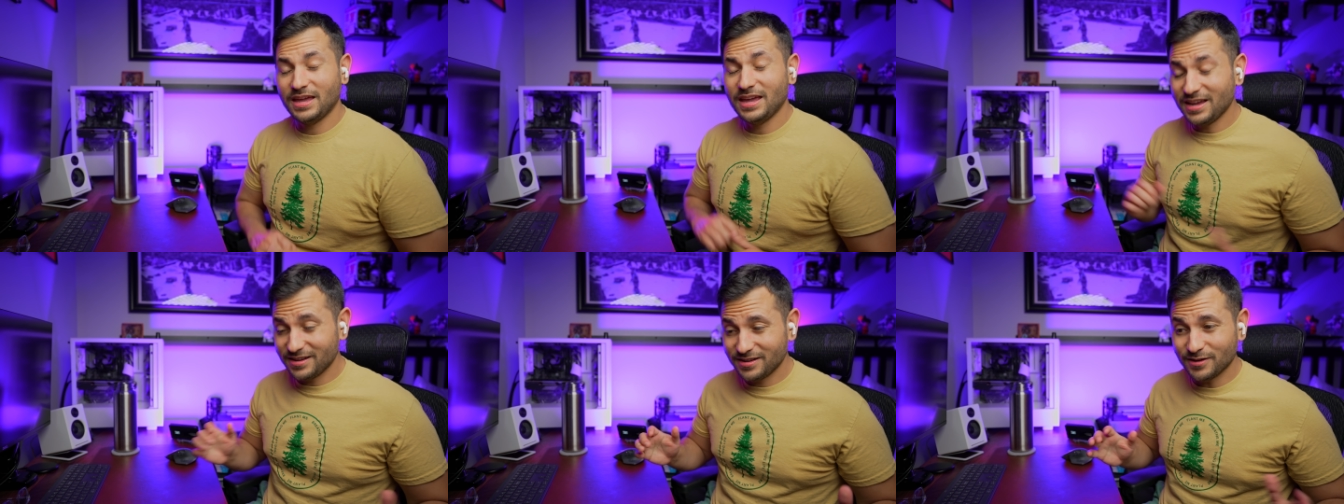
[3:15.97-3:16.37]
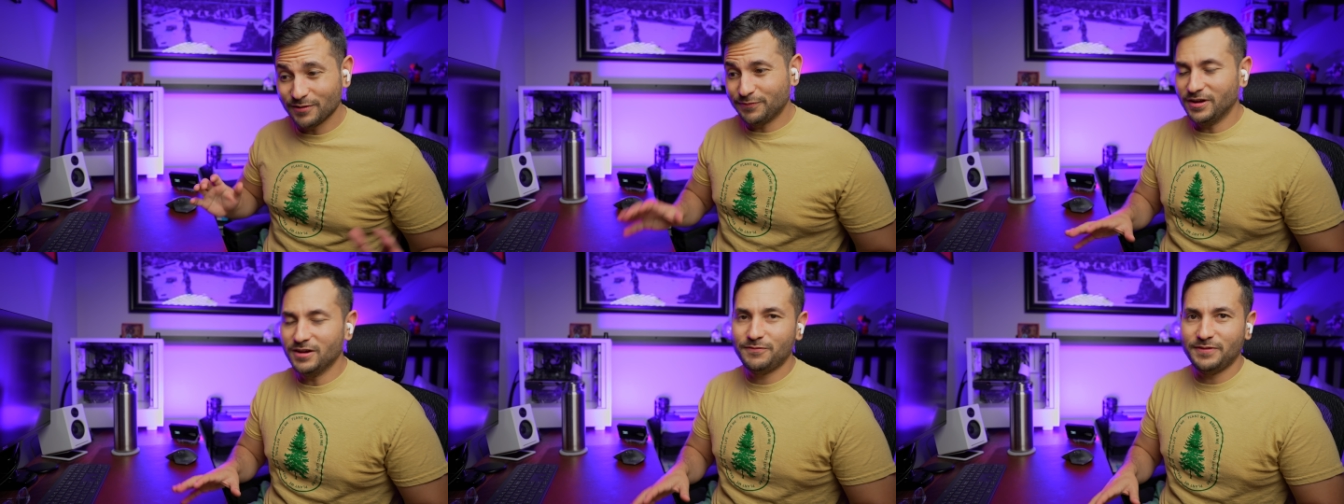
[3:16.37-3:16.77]
And a
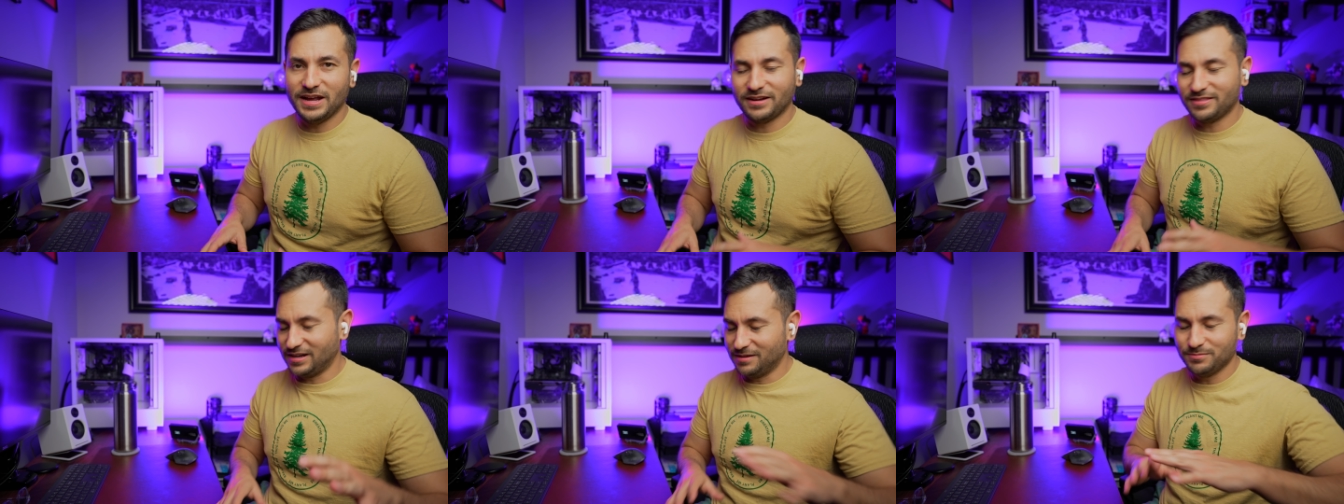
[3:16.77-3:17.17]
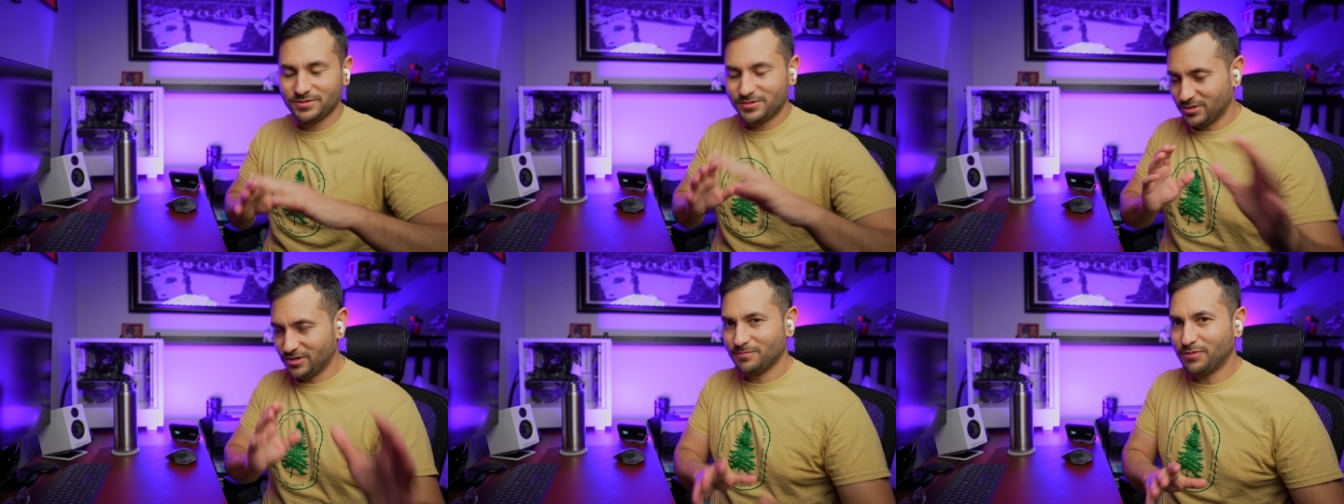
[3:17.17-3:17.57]
fun fact that I'm
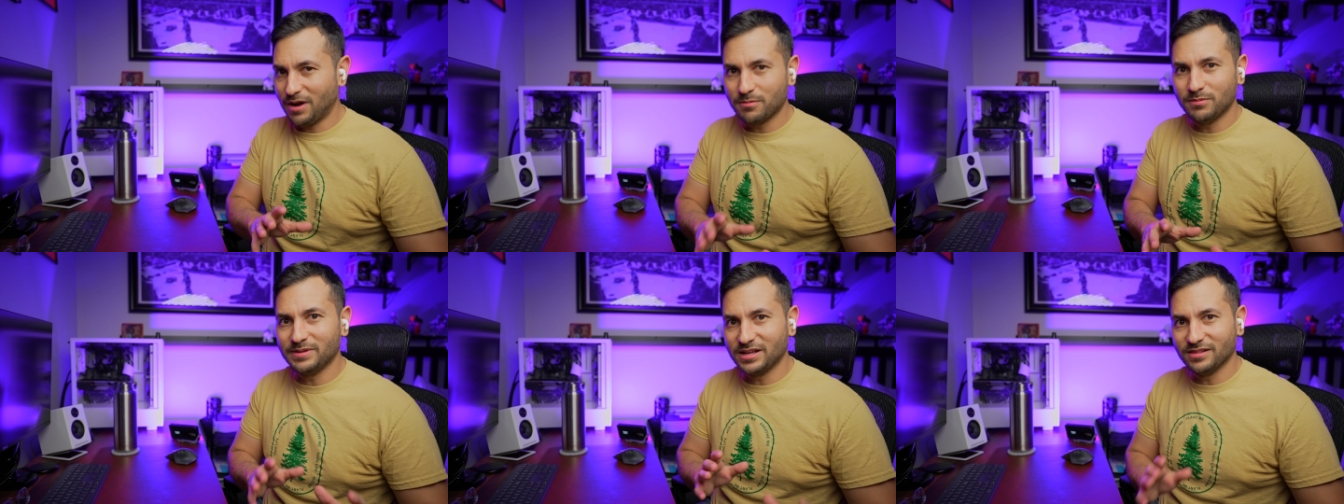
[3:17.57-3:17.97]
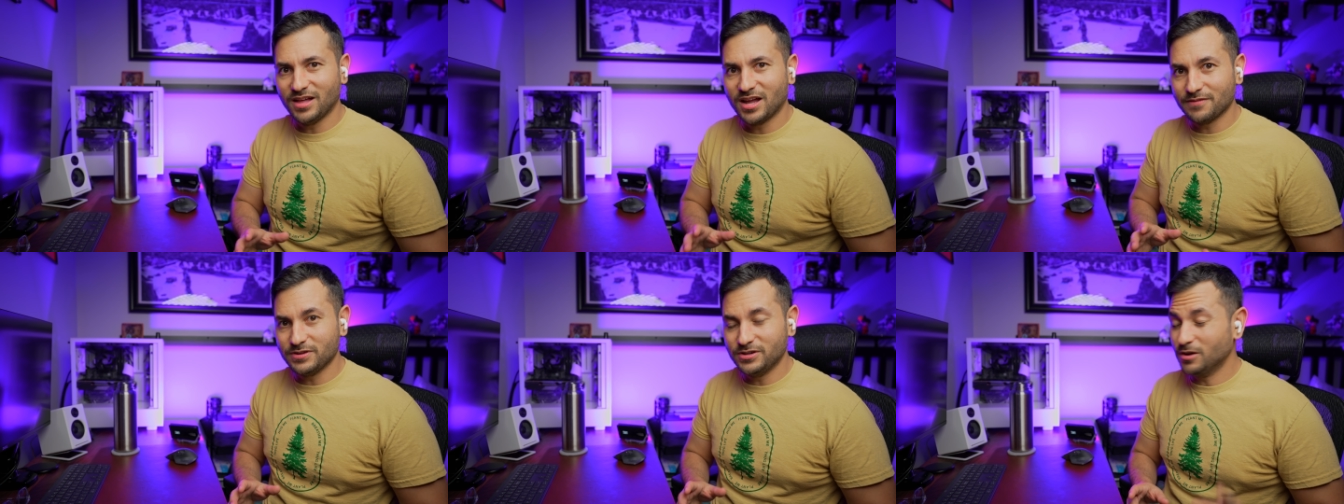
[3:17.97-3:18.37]
sure probably a
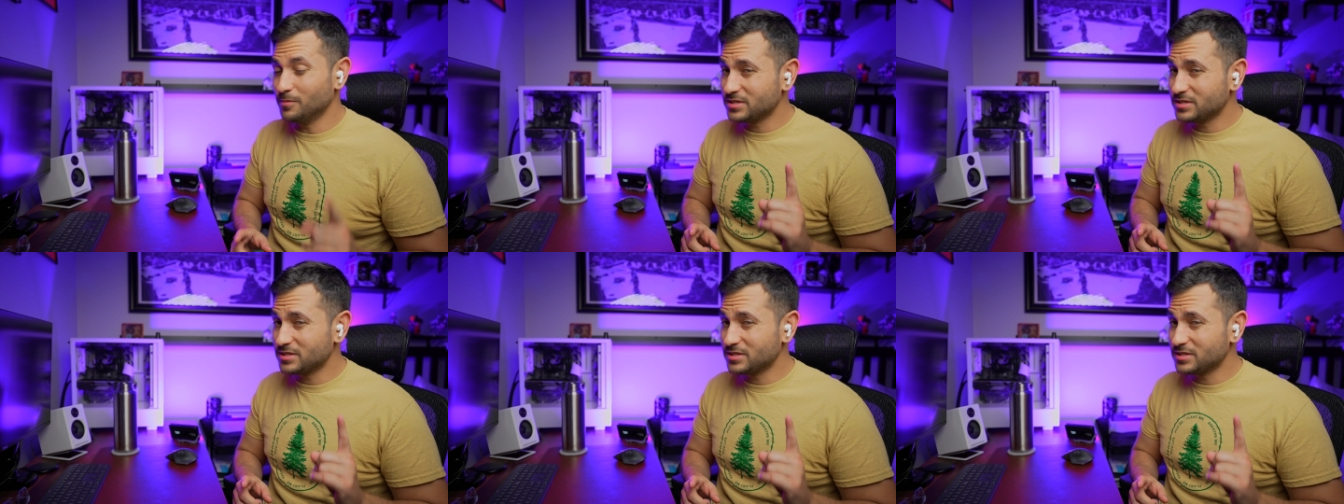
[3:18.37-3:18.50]
lot of you know,